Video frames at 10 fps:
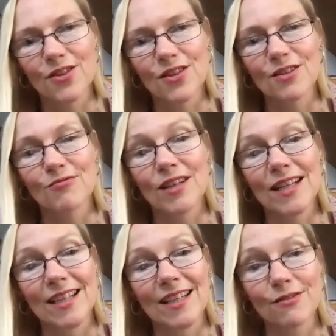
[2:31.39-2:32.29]
just to
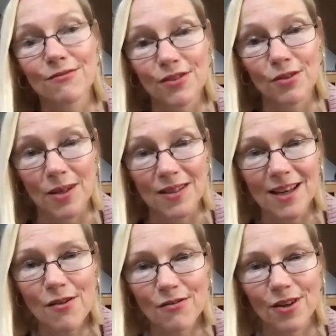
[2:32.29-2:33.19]
really fill myself